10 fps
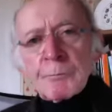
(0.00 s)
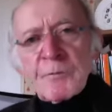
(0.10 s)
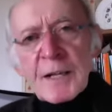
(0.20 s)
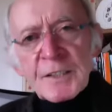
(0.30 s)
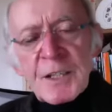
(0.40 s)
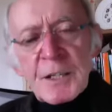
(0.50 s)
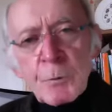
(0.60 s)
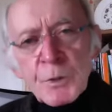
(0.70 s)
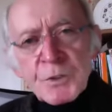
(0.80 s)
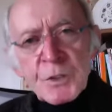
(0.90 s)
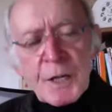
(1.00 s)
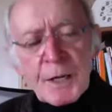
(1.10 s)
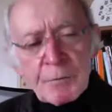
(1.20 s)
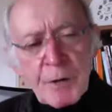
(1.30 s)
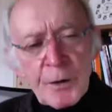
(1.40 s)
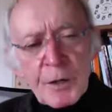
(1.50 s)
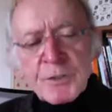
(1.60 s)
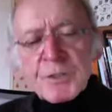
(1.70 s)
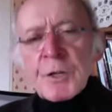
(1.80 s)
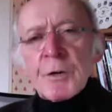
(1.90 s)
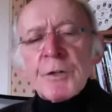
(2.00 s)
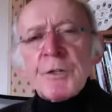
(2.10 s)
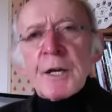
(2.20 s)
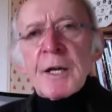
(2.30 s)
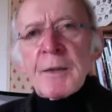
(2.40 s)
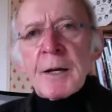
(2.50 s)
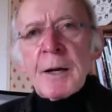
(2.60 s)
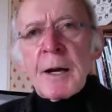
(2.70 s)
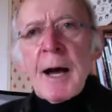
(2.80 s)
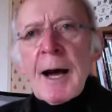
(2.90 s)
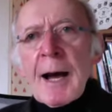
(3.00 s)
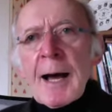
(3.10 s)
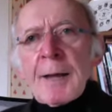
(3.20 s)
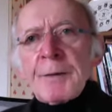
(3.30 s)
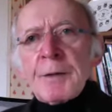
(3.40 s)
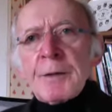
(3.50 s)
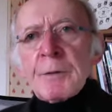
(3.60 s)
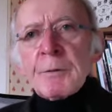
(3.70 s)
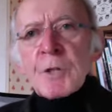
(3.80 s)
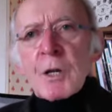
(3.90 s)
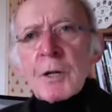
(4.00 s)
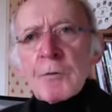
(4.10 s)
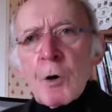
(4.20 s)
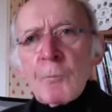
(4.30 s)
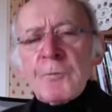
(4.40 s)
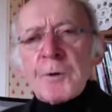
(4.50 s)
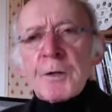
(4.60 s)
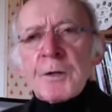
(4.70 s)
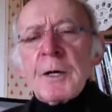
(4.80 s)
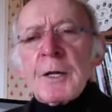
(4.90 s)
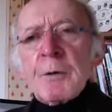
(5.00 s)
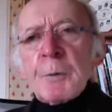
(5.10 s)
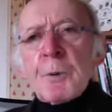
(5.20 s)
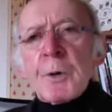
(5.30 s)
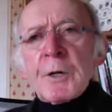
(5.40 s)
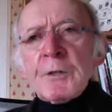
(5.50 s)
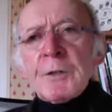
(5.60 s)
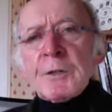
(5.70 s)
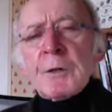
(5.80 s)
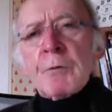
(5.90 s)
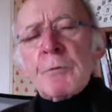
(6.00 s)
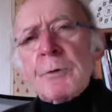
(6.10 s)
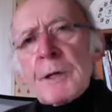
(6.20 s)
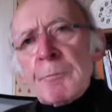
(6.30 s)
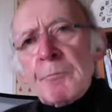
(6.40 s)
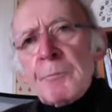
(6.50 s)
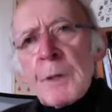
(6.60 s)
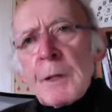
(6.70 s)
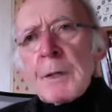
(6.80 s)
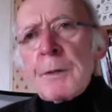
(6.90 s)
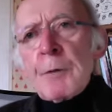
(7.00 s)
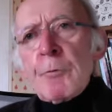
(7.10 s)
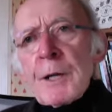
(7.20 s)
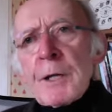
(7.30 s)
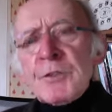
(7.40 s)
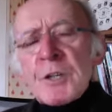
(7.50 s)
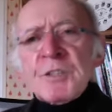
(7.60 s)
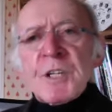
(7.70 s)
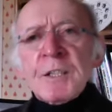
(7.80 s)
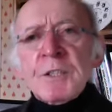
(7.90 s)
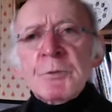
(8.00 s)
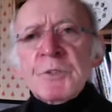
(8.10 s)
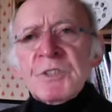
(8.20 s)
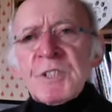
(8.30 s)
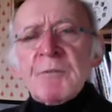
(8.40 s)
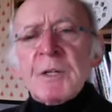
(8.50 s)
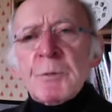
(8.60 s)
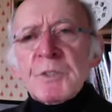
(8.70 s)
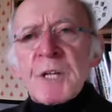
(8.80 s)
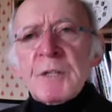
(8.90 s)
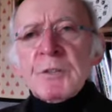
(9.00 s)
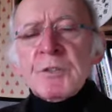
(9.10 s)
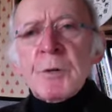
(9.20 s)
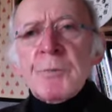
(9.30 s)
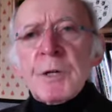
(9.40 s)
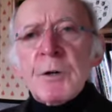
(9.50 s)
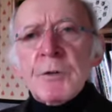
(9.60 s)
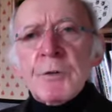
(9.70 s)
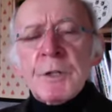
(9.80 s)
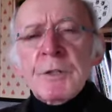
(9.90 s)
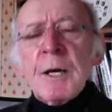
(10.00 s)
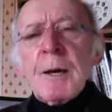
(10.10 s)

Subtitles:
vaccine was announced the other day there, and there was a lot of hope for it. They were pointing out that the rate of success was 70% or something under it,